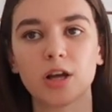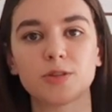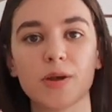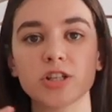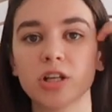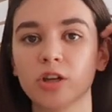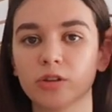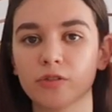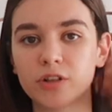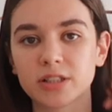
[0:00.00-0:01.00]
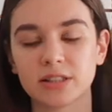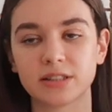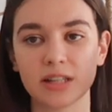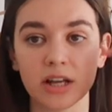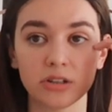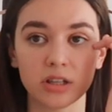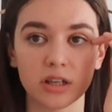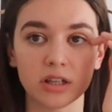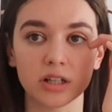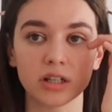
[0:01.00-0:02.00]
especially on the first and
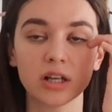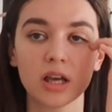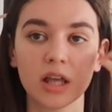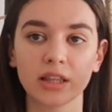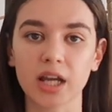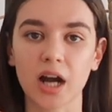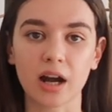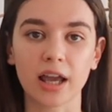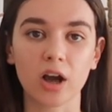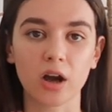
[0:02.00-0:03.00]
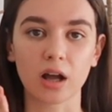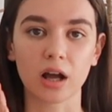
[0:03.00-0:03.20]
second year, they are like